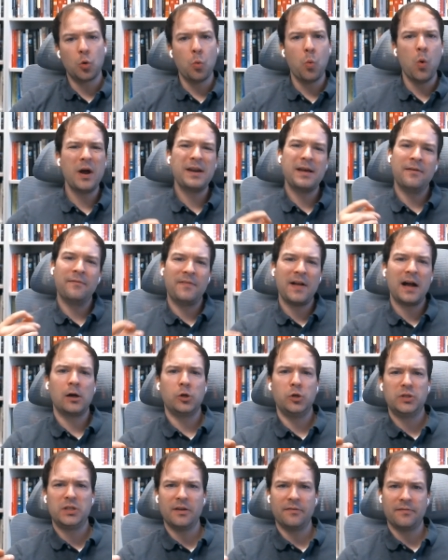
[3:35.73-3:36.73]
what
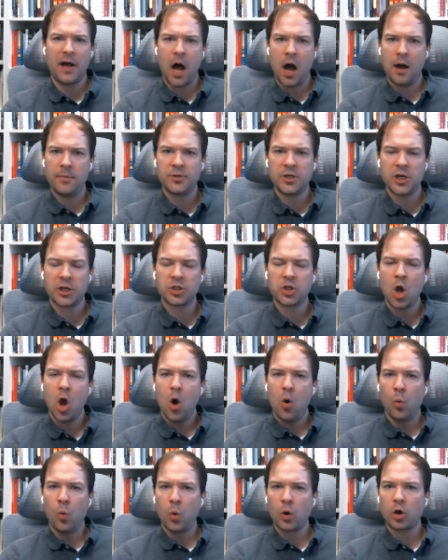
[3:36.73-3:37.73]
evaluative objects
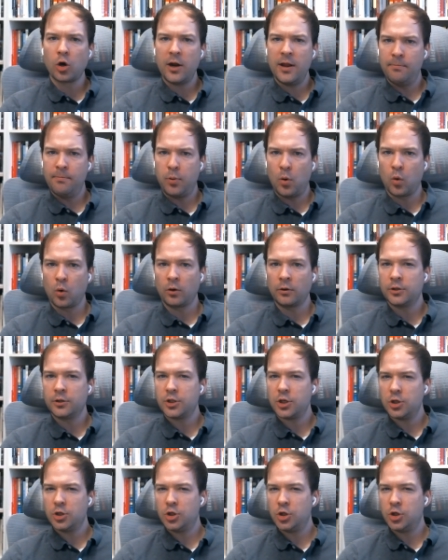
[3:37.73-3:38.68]
were important